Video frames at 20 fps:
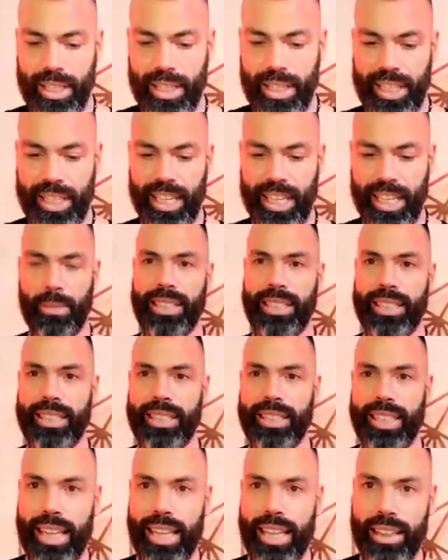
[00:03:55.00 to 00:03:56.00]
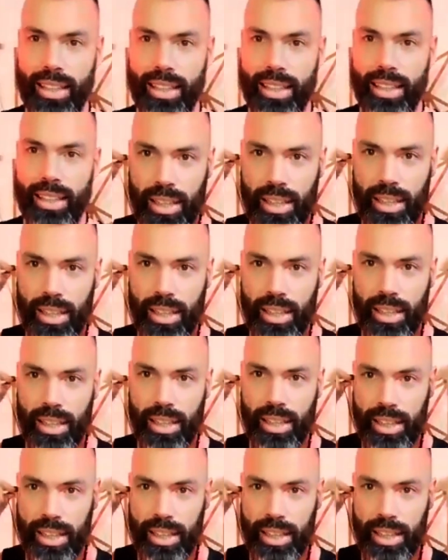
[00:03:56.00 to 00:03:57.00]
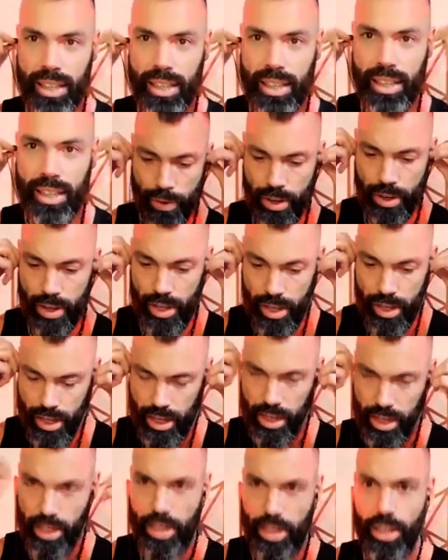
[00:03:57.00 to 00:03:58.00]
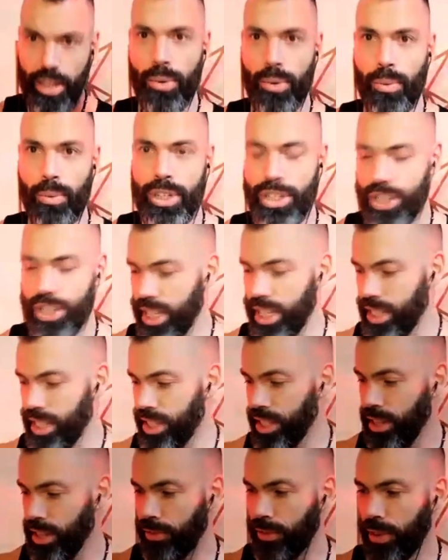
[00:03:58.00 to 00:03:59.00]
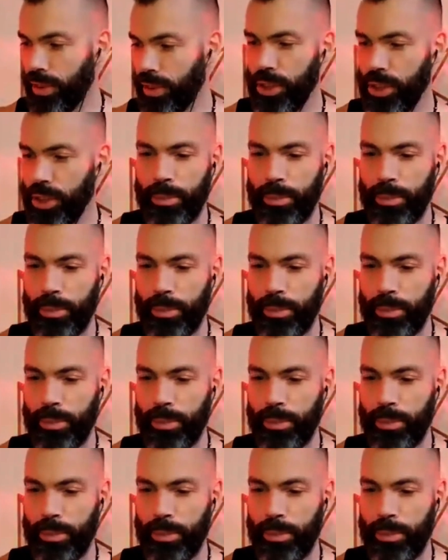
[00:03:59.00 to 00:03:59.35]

the Niama's cat named Love, which is a